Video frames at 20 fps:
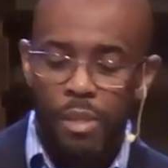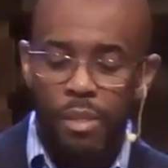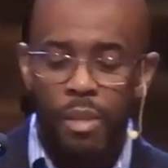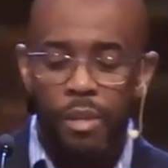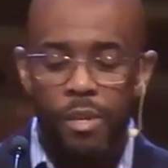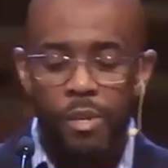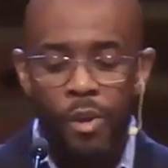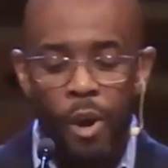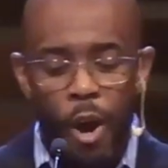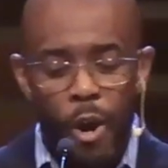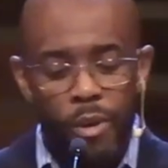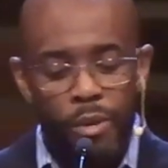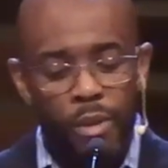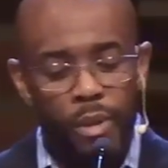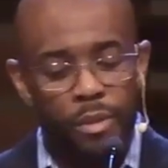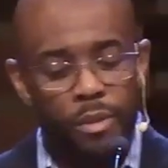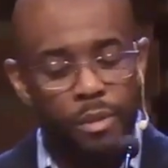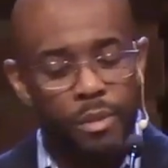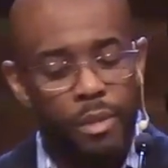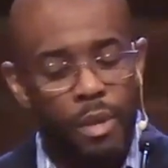The
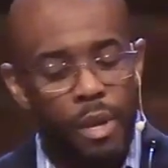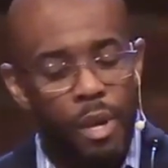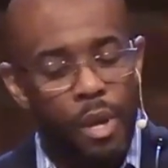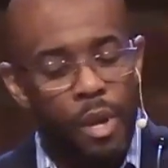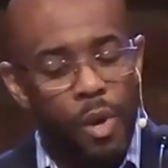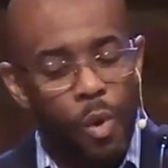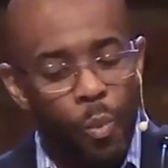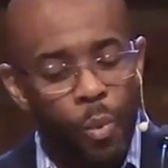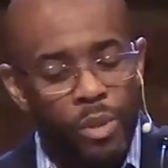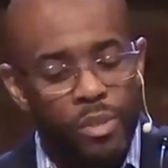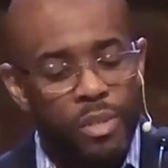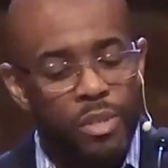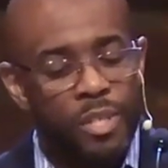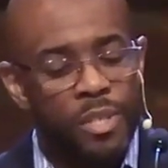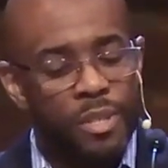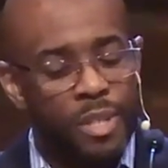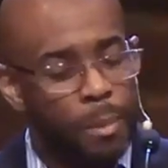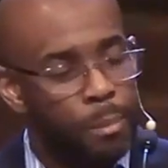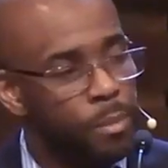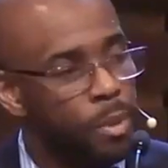darkness was a
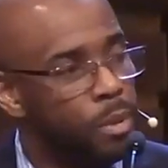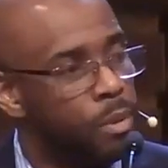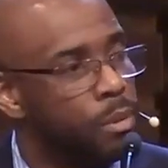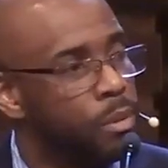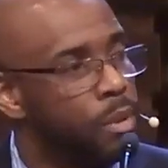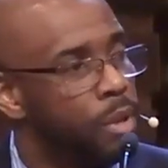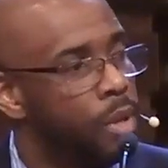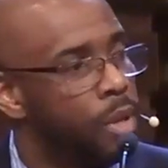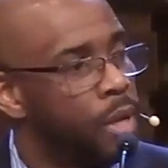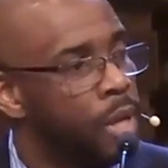symbol